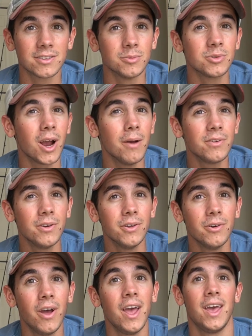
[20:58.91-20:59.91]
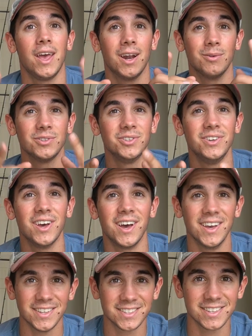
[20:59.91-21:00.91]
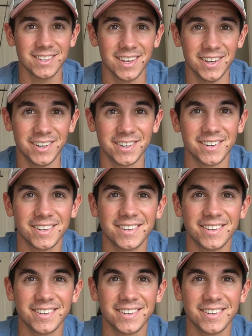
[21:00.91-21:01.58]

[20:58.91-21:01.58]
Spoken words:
subscribe if you're new, and I will see you guys later.